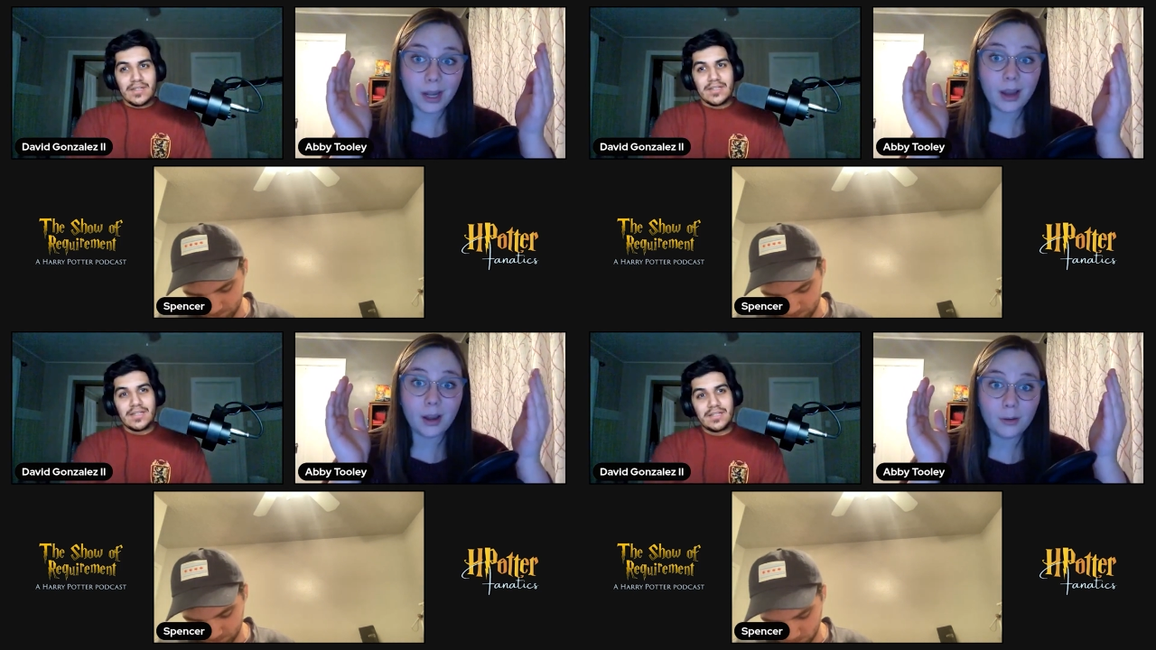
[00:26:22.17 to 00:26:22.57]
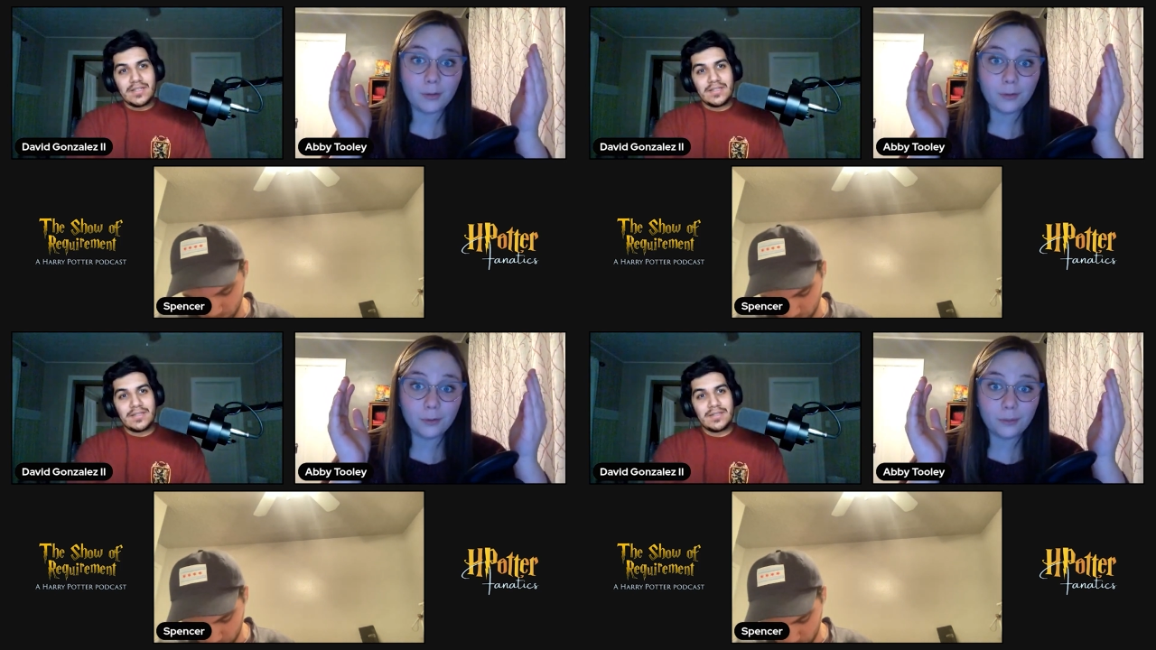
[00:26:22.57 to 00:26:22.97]

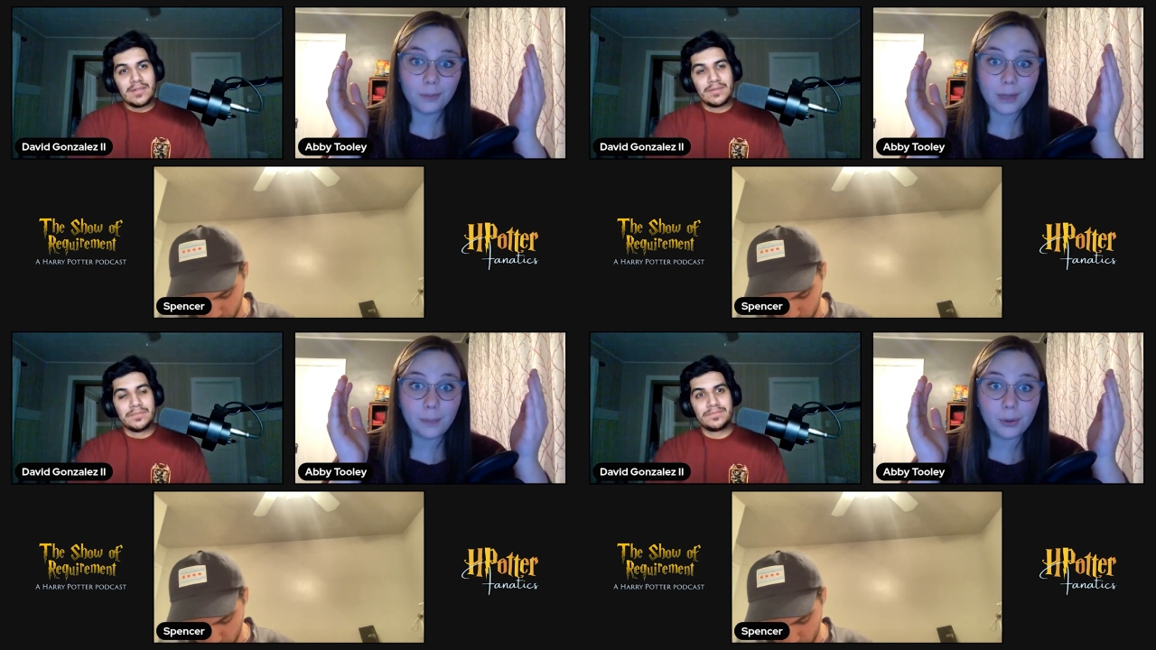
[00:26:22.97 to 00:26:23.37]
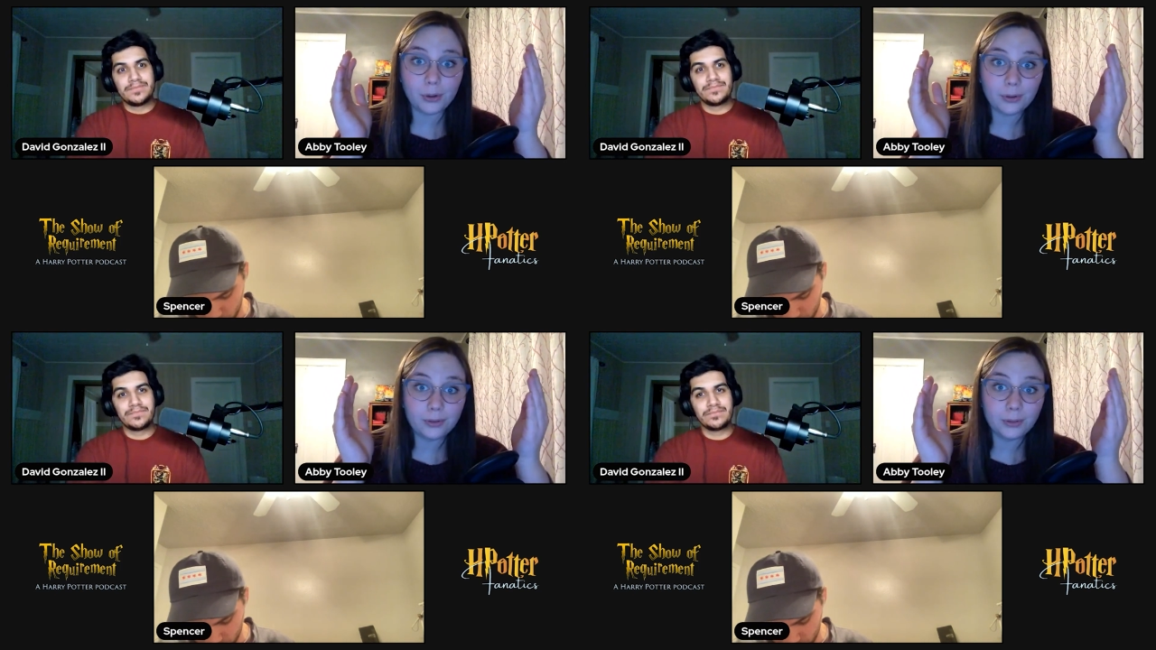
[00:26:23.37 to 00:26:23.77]
Speaker 1: of
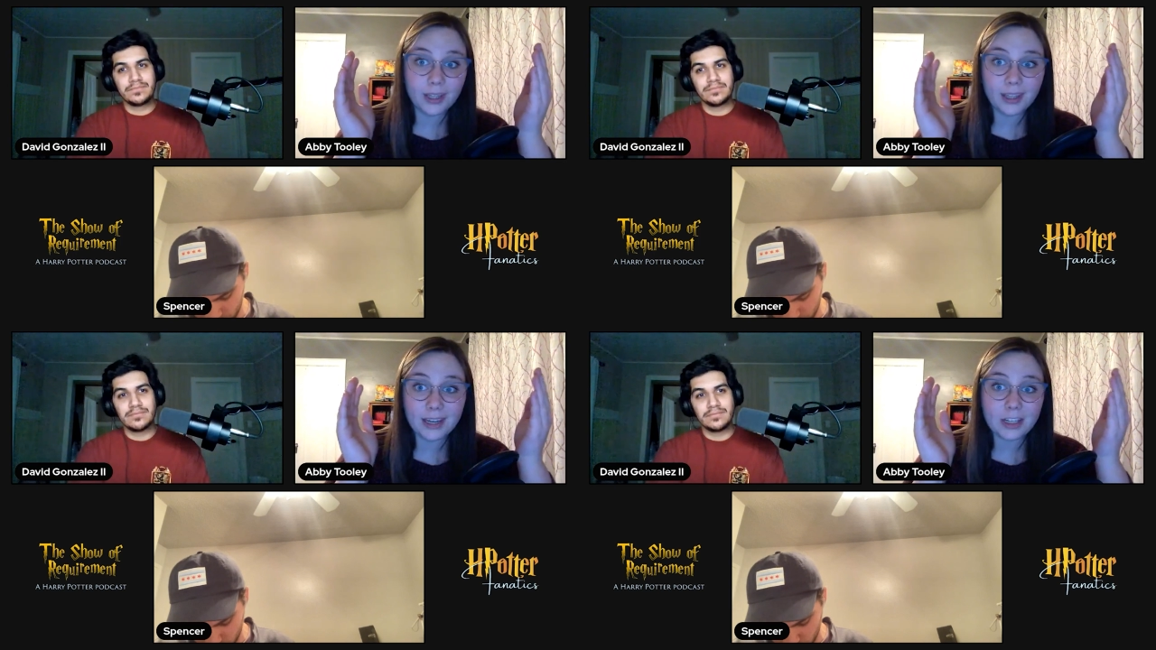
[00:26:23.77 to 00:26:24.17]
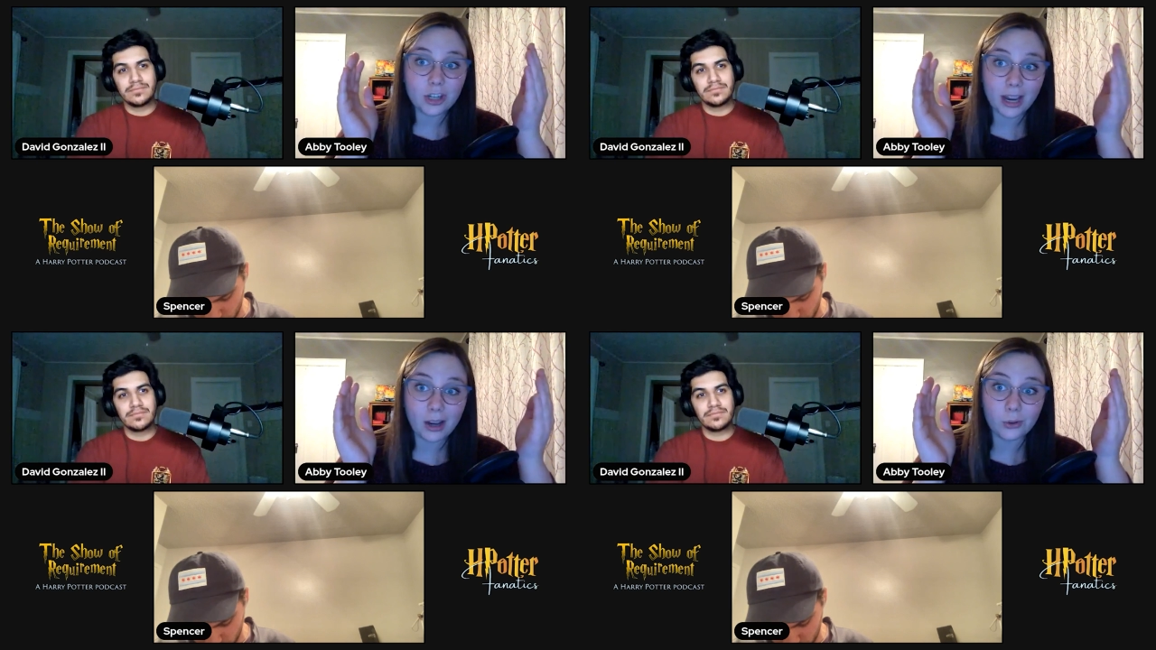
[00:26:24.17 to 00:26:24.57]
people within
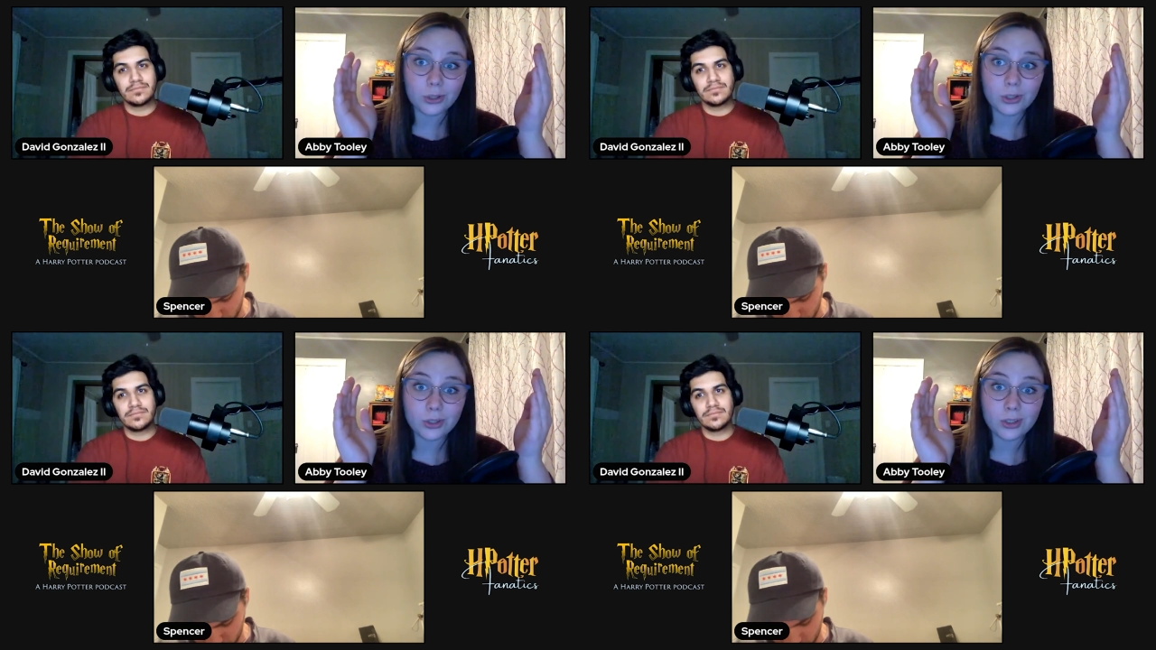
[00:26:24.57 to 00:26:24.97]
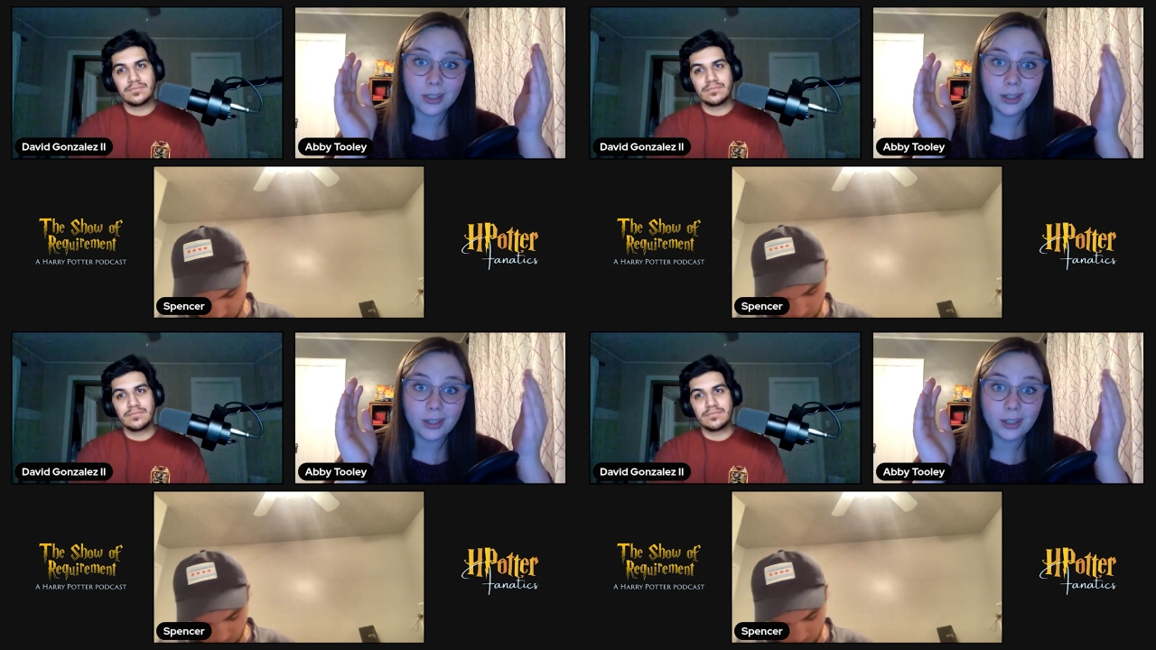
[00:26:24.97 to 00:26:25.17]
each house